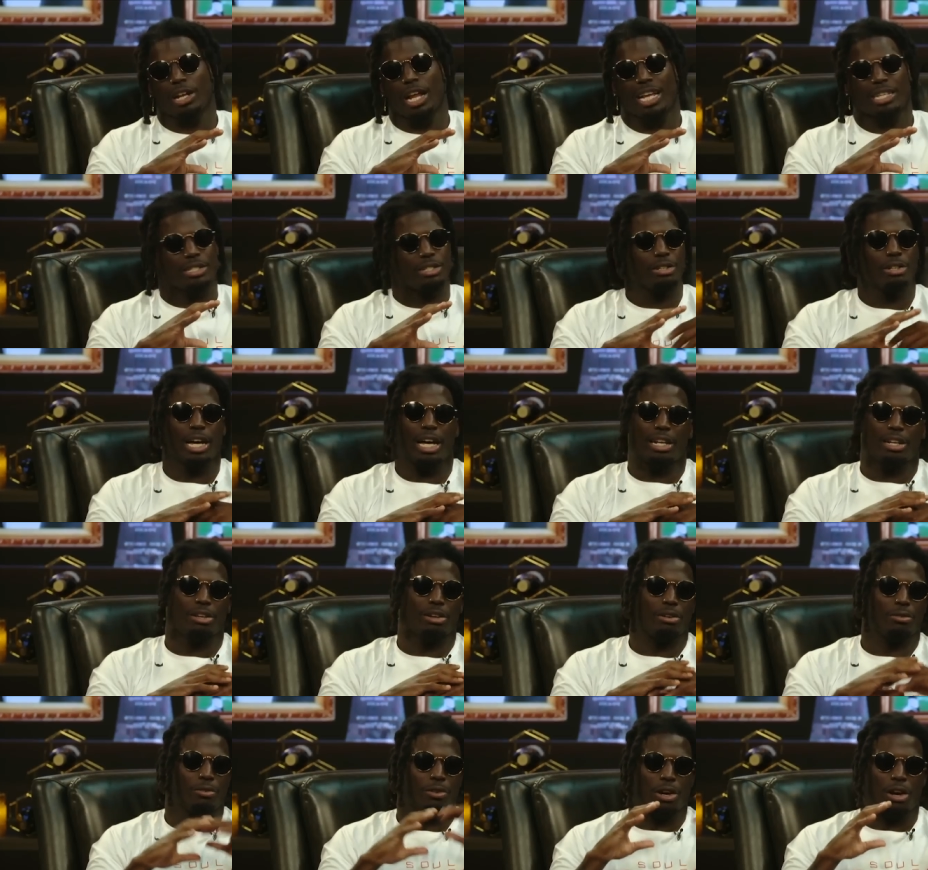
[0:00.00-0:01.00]
still got
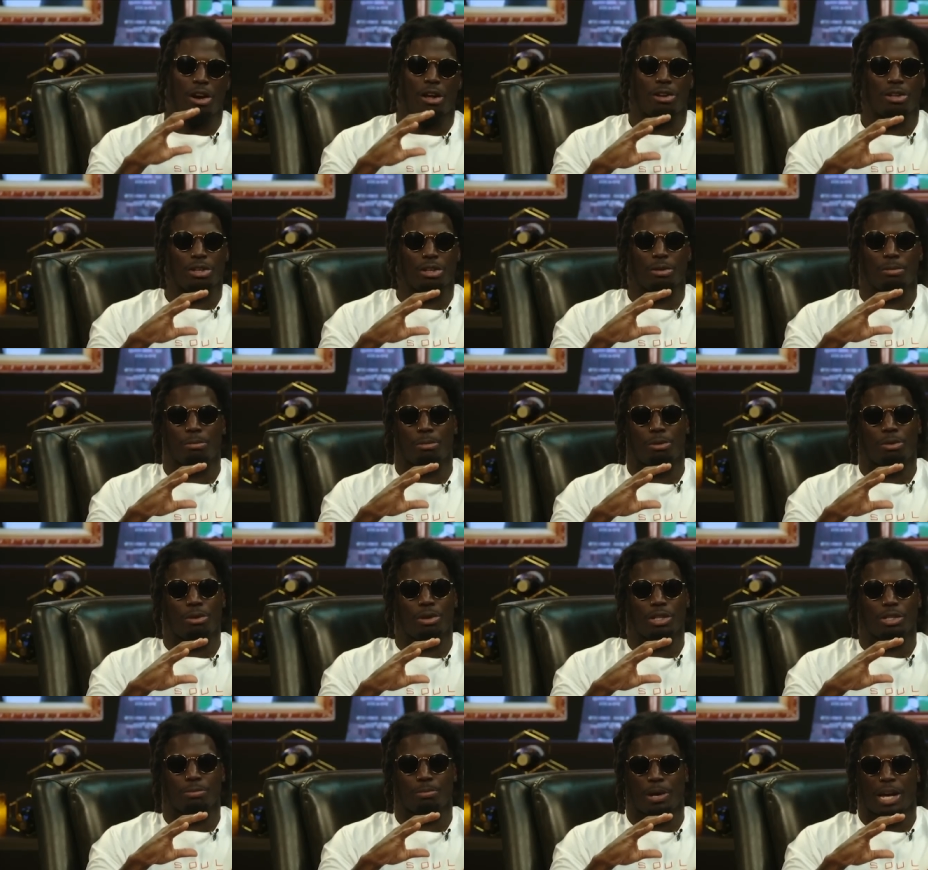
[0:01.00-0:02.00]
love for all of them
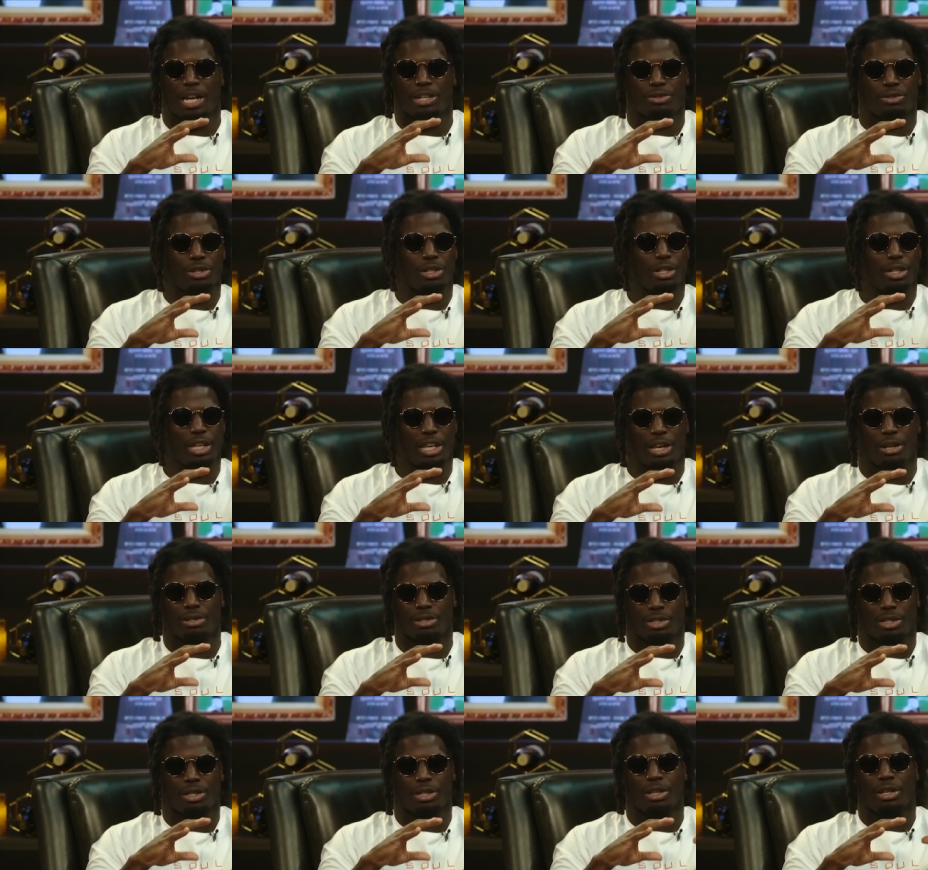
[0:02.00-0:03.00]
boys, Patrick,
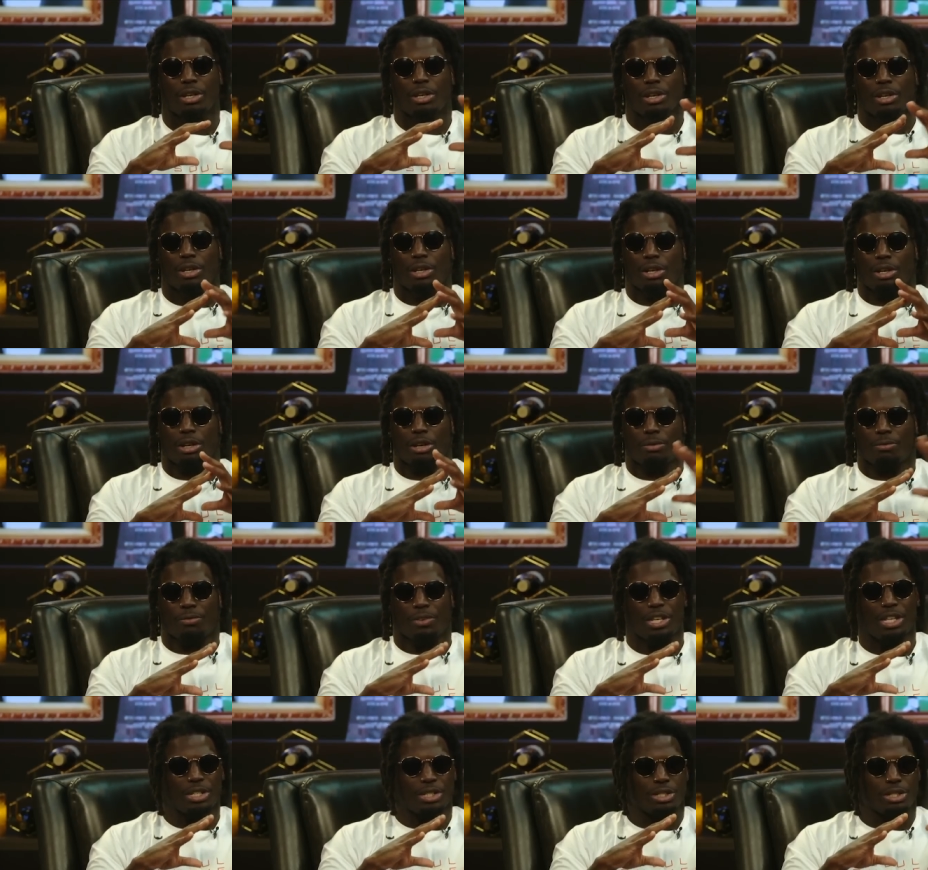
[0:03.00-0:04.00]
Kelsey, uh,
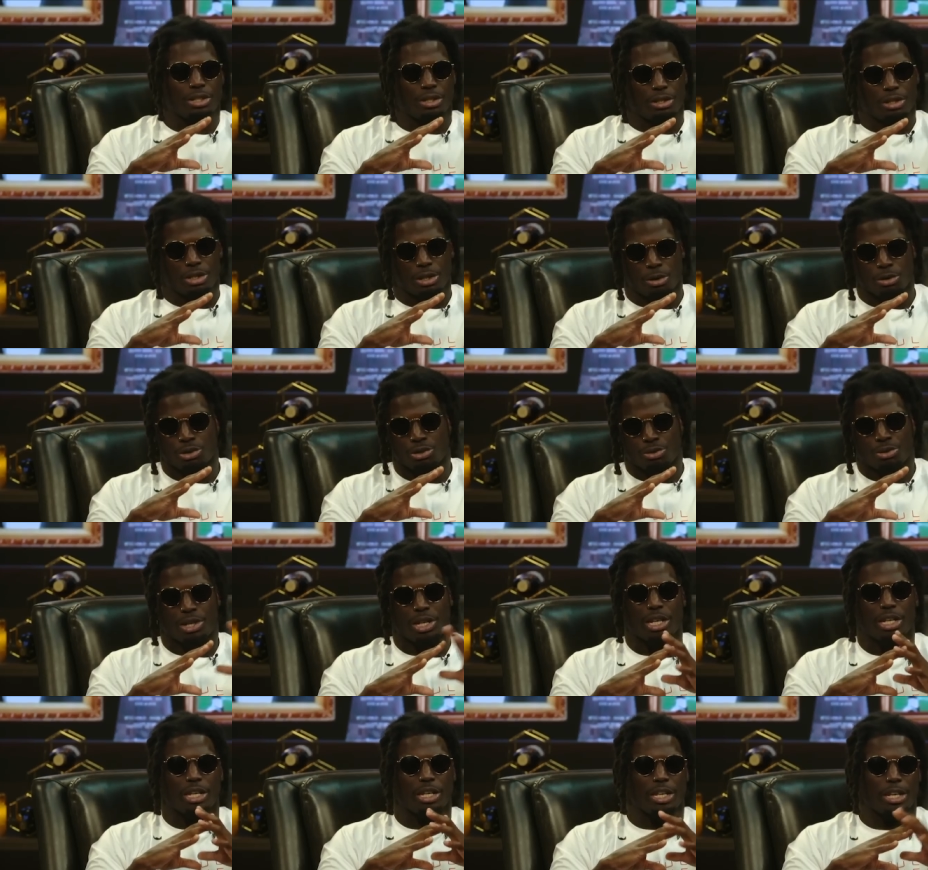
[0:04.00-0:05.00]
Veach, Coach
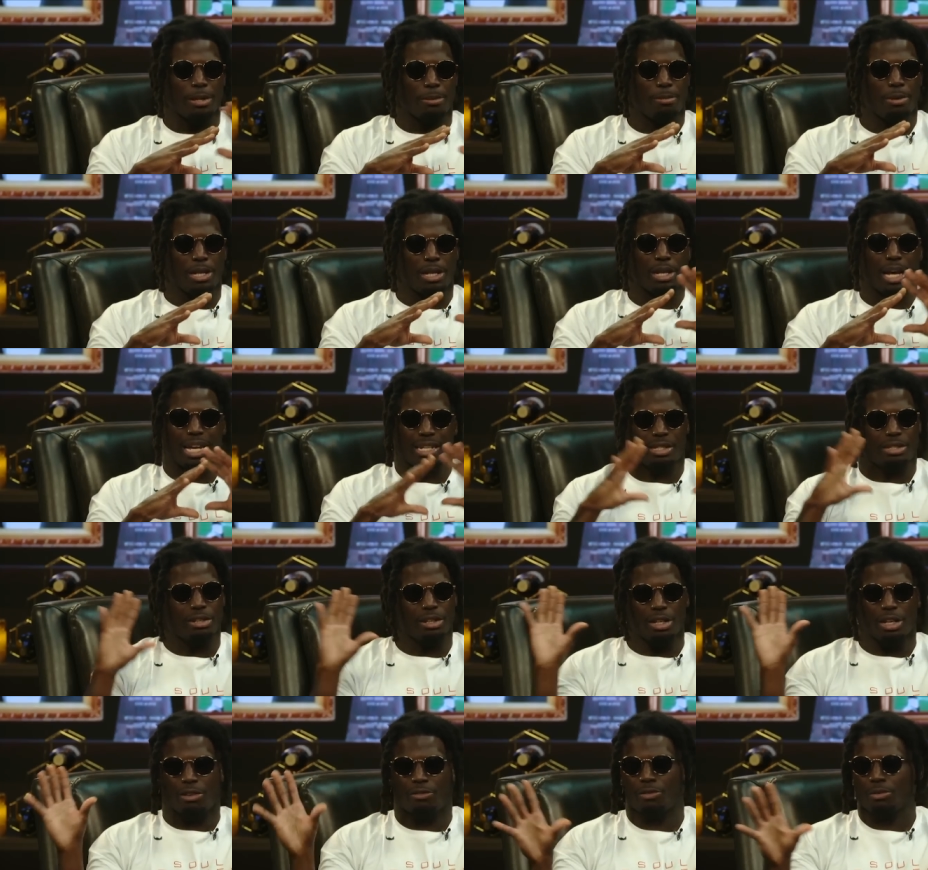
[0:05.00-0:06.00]
Ree, E B. I still
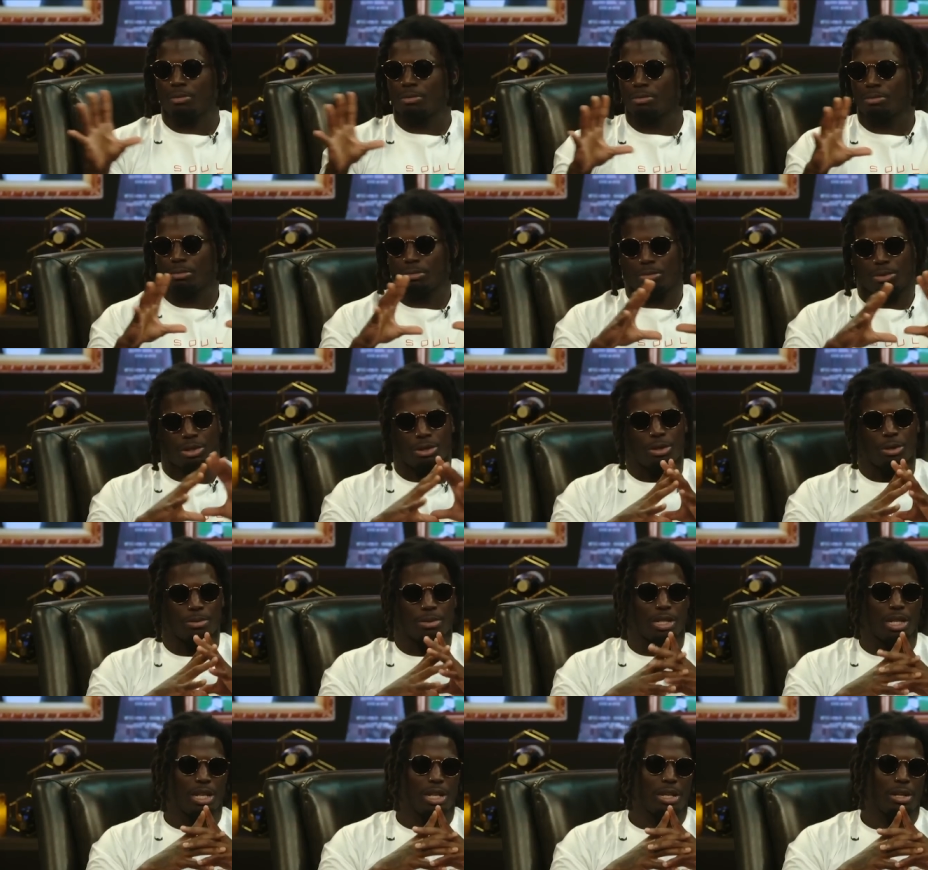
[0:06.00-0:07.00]
love them. You know what I'm
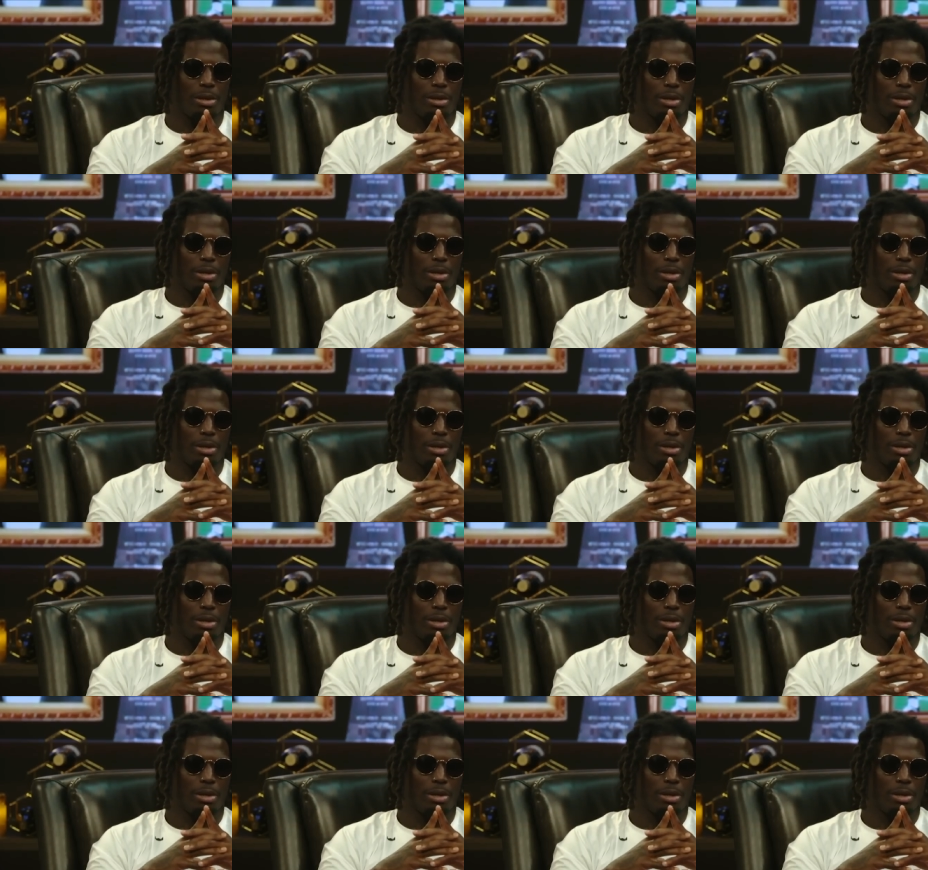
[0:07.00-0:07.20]
saying? Mm-hmm.